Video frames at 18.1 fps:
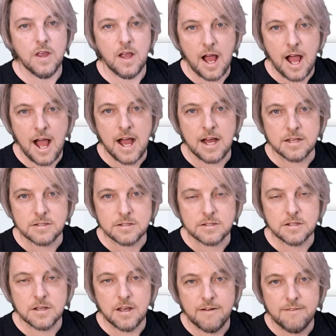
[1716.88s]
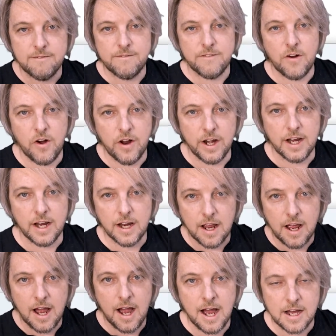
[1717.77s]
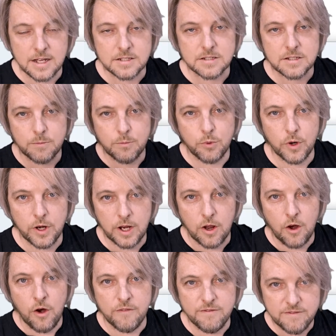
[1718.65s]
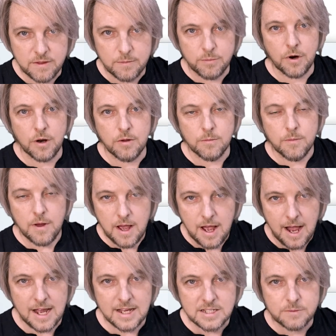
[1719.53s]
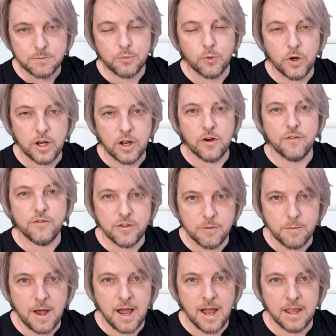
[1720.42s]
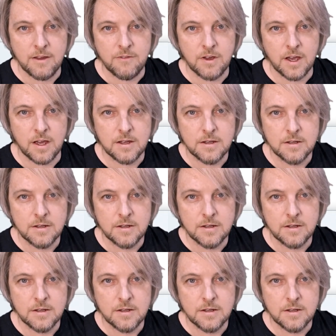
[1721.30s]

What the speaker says: Us fighting, us putting off the problem, us putting off the behaviour.